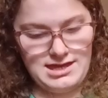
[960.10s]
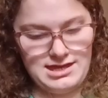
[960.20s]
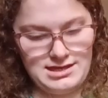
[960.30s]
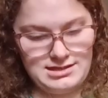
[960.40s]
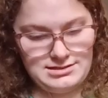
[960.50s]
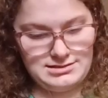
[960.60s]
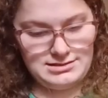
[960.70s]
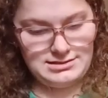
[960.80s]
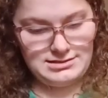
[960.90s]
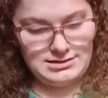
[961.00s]
And
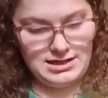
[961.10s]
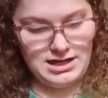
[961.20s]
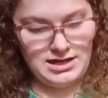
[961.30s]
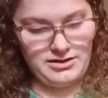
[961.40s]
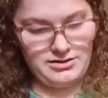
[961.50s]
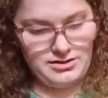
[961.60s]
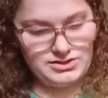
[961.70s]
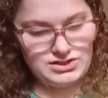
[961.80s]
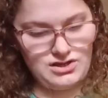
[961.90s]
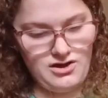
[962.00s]
I
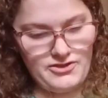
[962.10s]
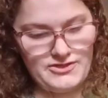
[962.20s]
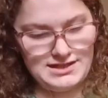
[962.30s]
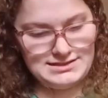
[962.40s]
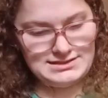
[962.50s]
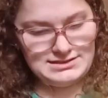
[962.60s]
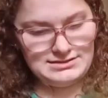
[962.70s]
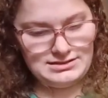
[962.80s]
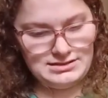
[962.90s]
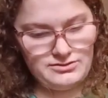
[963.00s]
saw this
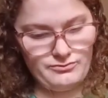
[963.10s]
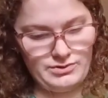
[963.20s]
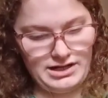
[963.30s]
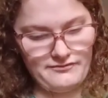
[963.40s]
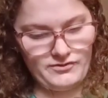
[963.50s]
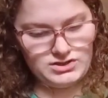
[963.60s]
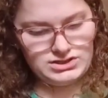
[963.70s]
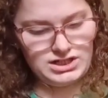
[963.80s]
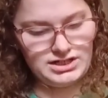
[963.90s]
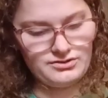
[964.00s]
when I first
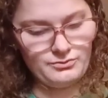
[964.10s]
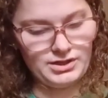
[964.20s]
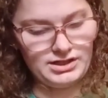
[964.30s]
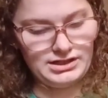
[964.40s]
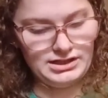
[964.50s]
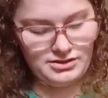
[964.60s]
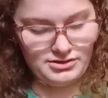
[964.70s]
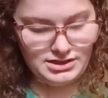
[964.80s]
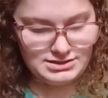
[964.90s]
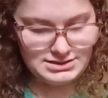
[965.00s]
started wearing
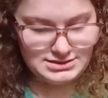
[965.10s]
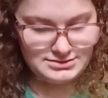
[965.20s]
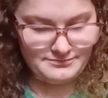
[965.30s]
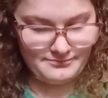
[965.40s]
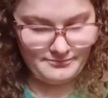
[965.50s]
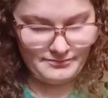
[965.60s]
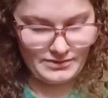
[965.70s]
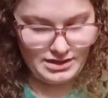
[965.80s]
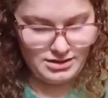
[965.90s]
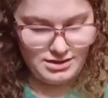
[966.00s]
earrings.
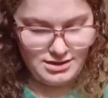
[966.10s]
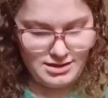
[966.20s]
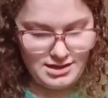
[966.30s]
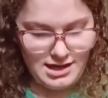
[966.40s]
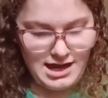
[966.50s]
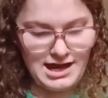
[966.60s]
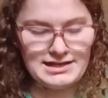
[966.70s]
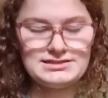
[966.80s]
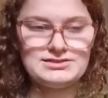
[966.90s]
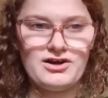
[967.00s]
I
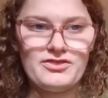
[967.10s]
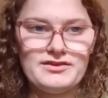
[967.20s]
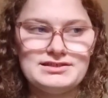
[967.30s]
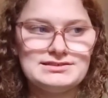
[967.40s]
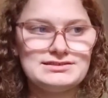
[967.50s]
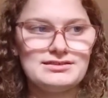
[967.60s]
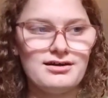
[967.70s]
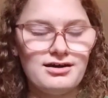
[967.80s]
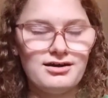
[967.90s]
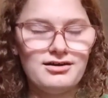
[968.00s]
saw this
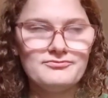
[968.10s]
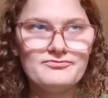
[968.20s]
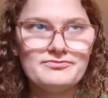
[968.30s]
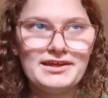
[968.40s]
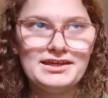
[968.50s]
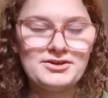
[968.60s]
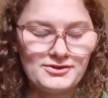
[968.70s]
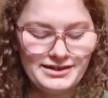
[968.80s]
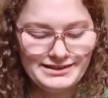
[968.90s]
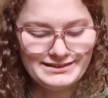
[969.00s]

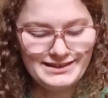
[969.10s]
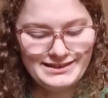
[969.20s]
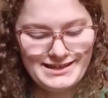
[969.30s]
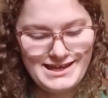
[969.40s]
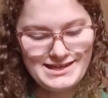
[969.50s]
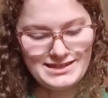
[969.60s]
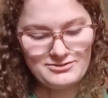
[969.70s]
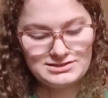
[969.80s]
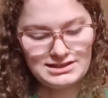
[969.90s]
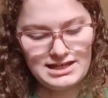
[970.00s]
earring that
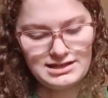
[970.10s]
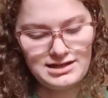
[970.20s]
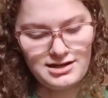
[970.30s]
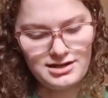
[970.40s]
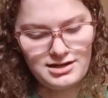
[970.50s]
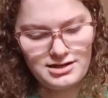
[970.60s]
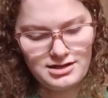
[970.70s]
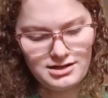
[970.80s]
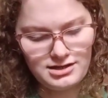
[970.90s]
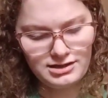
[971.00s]
was like a
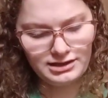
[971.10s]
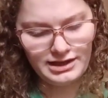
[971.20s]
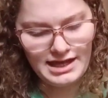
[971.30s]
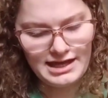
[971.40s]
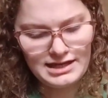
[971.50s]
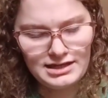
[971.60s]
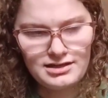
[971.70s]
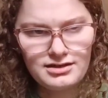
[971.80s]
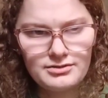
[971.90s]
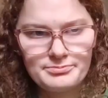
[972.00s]

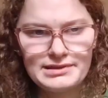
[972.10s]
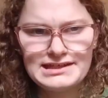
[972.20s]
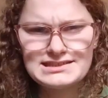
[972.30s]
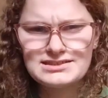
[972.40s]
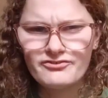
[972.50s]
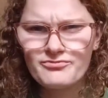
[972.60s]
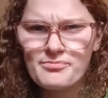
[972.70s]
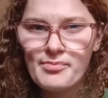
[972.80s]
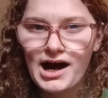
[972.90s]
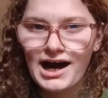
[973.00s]
clay piece of
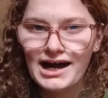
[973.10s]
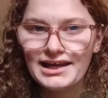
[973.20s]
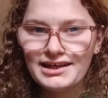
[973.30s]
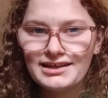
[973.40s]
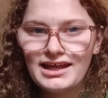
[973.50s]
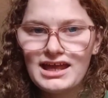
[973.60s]
pie.